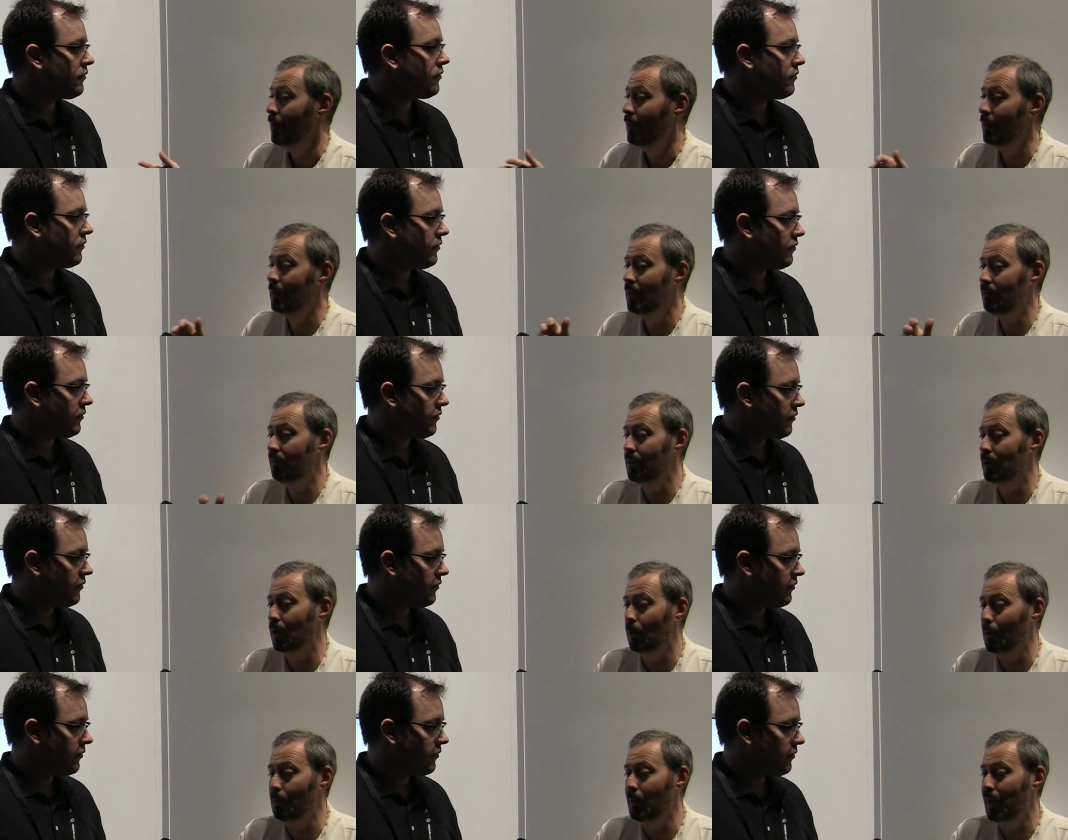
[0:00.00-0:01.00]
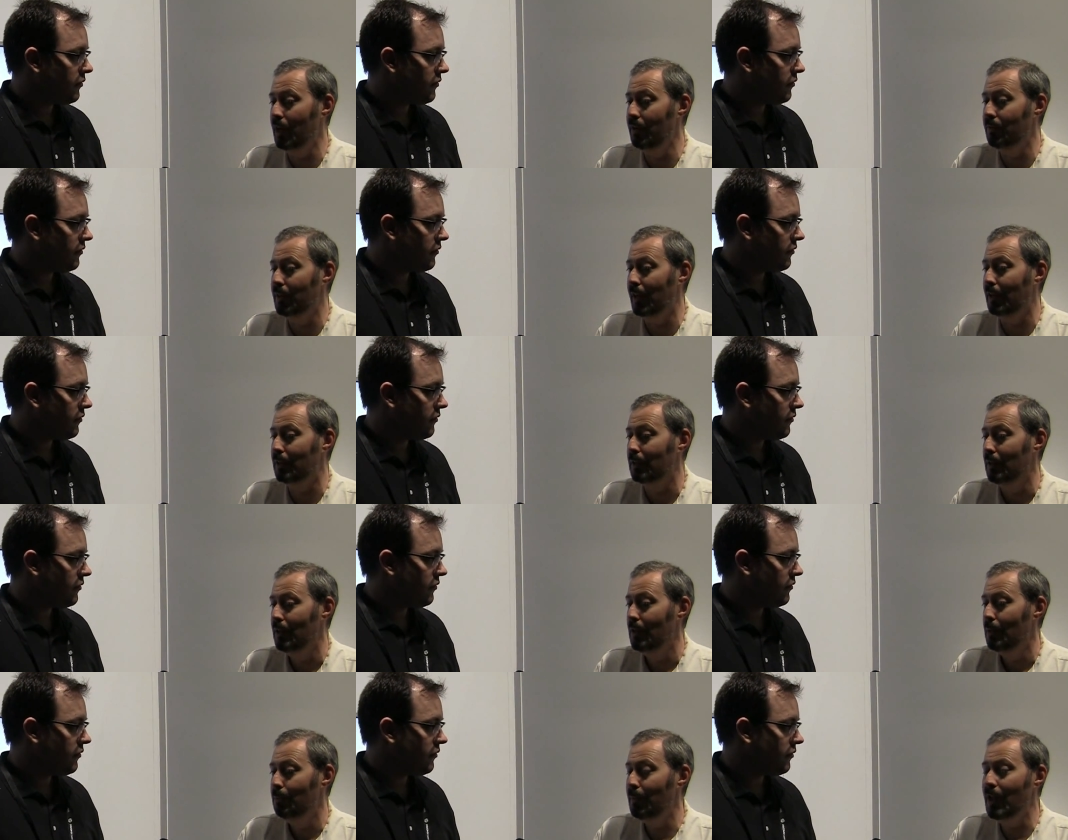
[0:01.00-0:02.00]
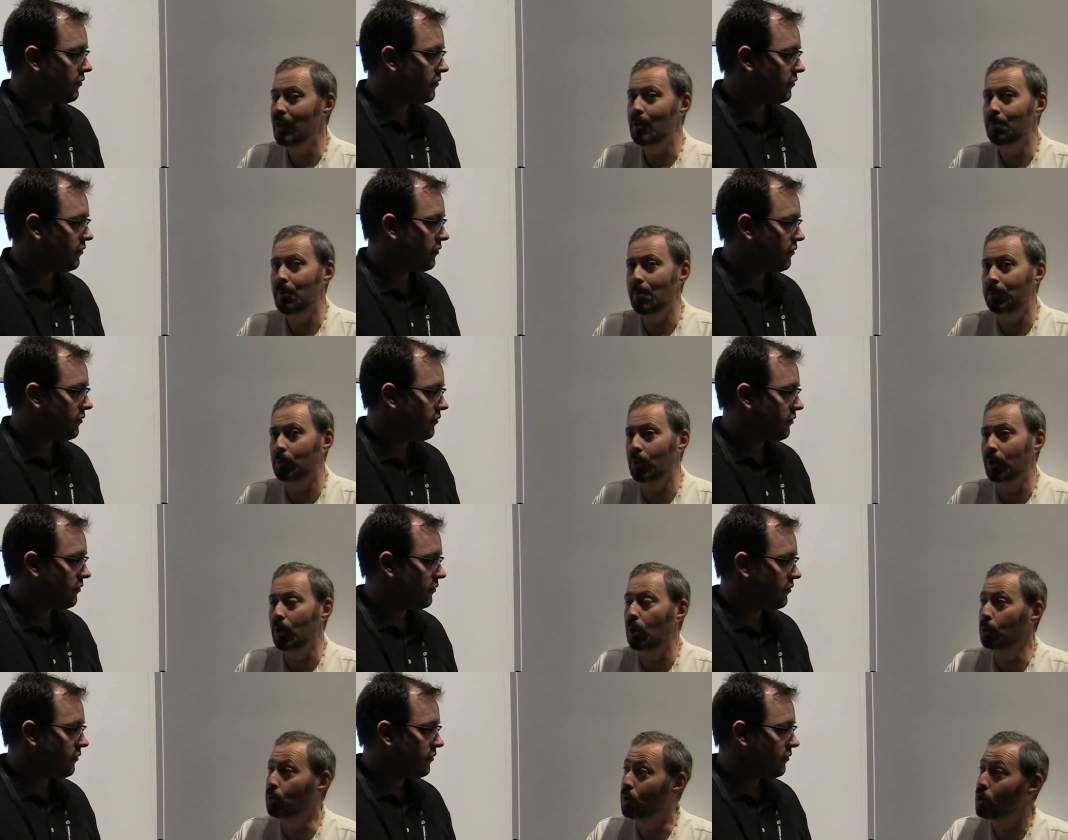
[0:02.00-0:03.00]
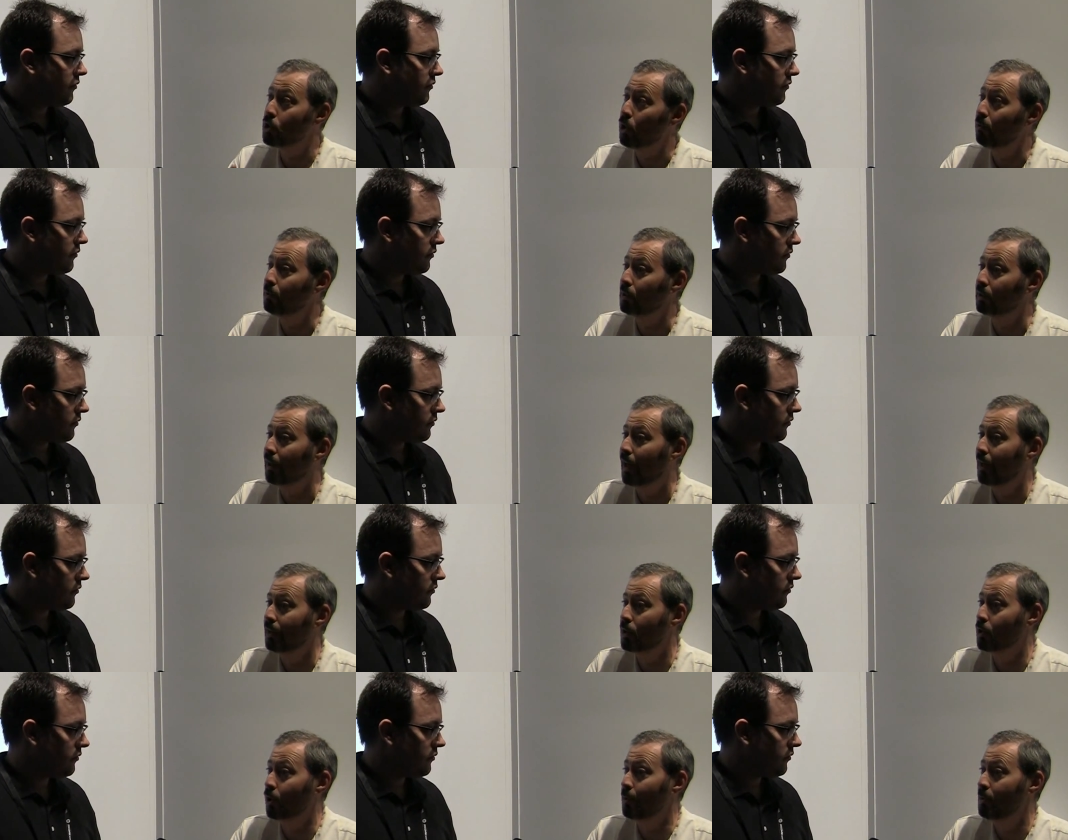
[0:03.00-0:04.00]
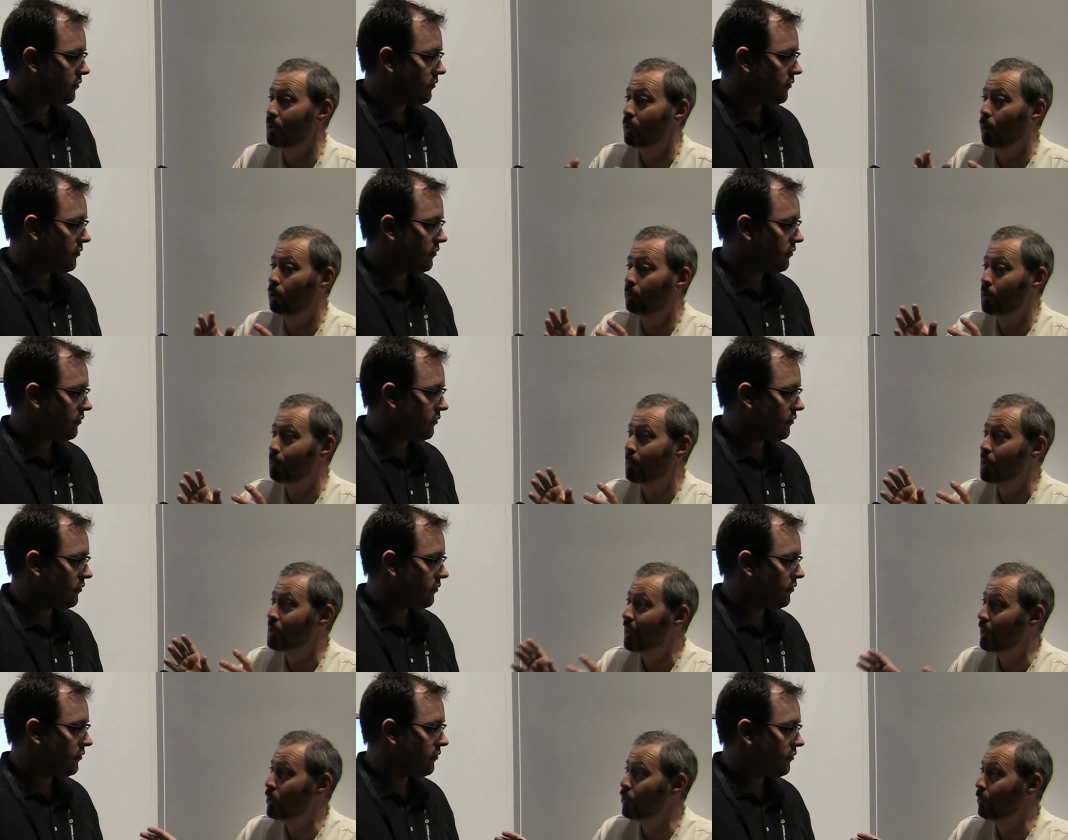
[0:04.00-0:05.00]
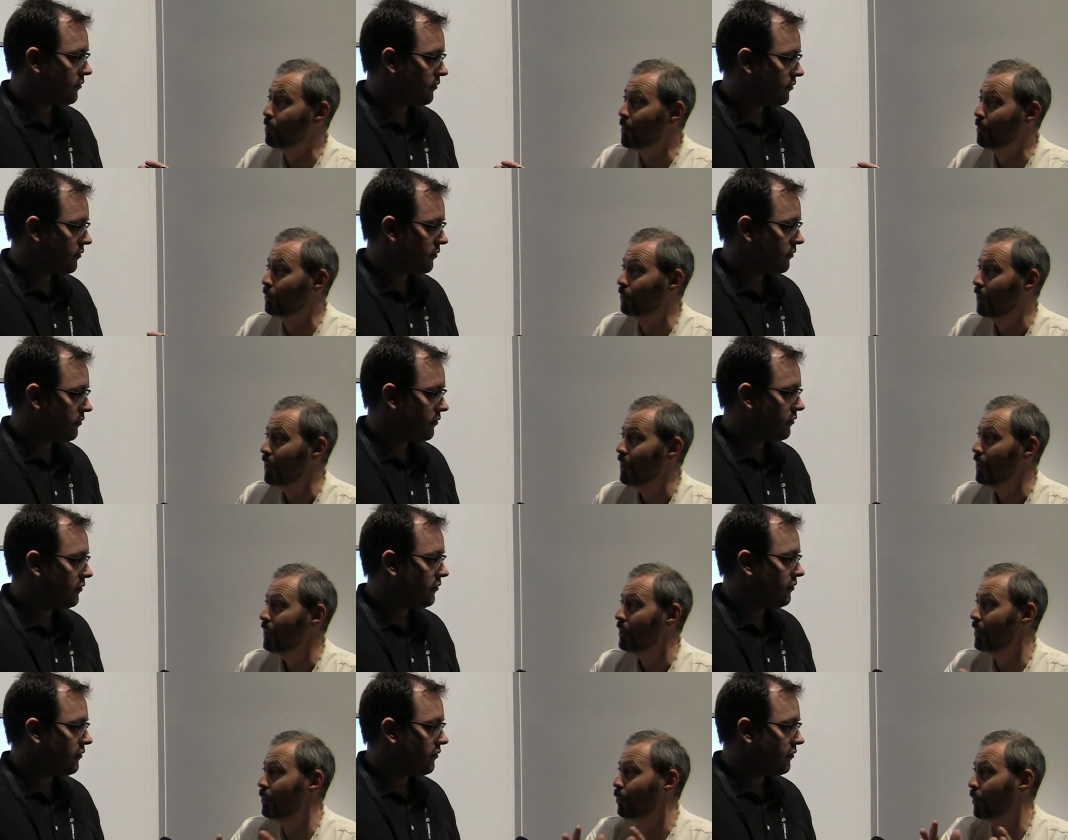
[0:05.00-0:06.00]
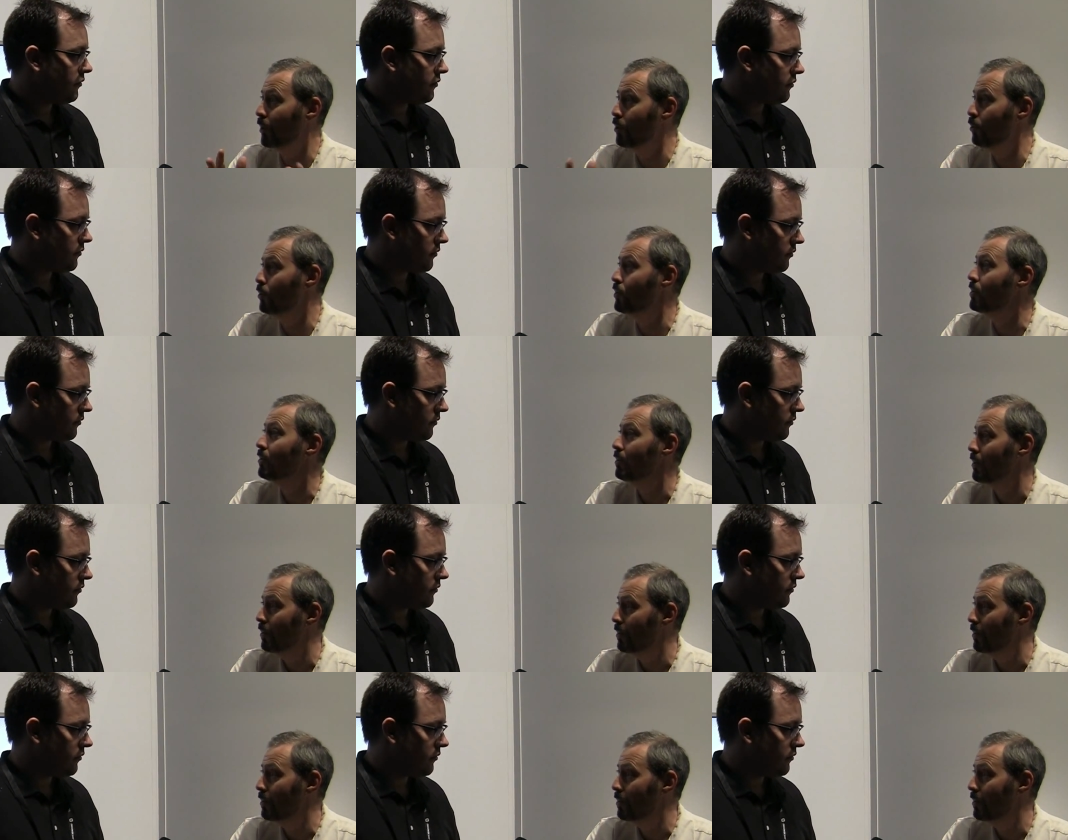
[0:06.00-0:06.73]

Speaker 1: And even though we believe that many people are going to go to the soft client, it's going to be always percentage of people that want to use